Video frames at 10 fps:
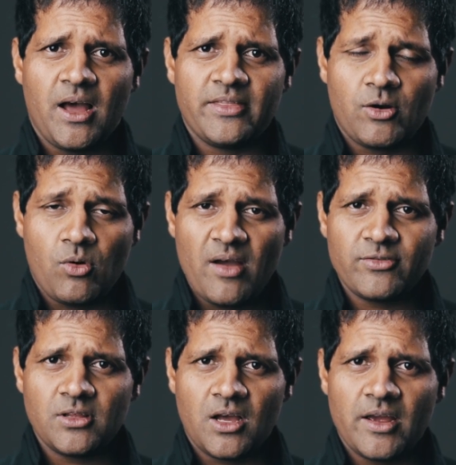at the arrival
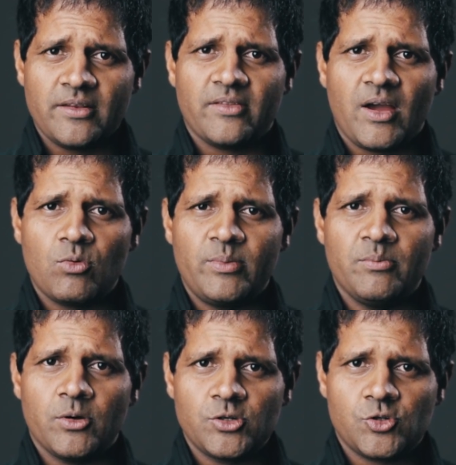line that will be
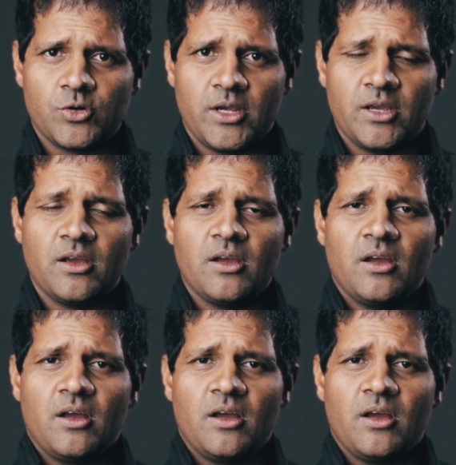monitoring